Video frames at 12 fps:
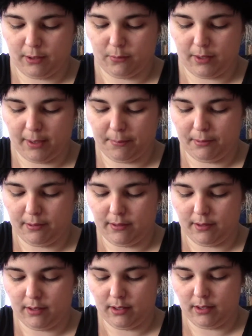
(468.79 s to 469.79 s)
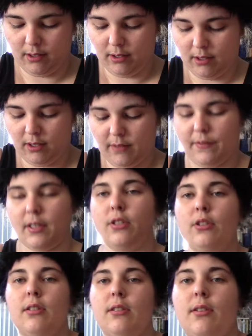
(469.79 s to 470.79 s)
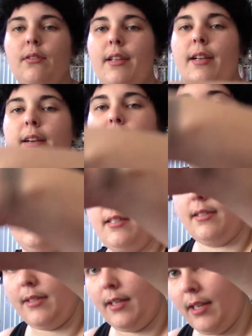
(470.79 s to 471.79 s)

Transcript: wipe to finish this. So there is